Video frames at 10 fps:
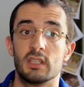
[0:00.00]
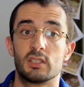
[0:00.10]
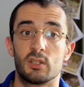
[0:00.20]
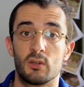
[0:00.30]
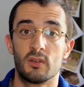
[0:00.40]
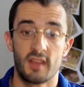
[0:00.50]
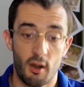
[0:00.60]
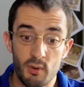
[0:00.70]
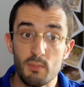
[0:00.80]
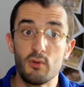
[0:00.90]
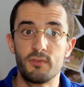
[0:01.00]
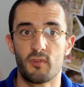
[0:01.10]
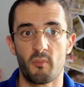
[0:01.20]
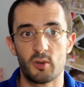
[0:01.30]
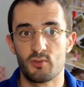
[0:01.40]
So they are removed
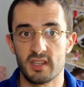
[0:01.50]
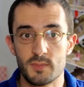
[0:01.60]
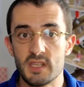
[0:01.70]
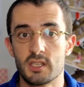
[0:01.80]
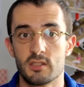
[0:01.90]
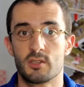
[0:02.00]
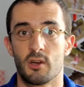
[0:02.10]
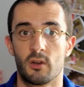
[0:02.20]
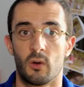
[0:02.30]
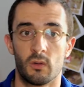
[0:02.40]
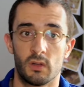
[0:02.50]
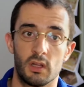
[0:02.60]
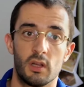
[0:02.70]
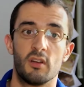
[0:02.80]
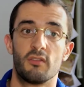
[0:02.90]
from the transmission circle
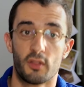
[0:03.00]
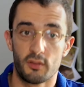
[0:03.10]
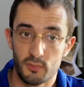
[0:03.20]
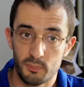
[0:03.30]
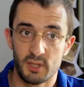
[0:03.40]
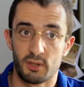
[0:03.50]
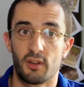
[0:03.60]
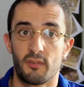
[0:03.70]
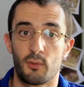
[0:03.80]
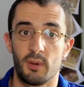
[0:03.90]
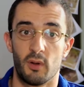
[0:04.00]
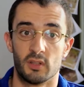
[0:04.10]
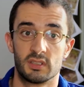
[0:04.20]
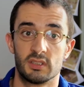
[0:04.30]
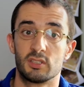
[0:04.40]
for the period of 3 months.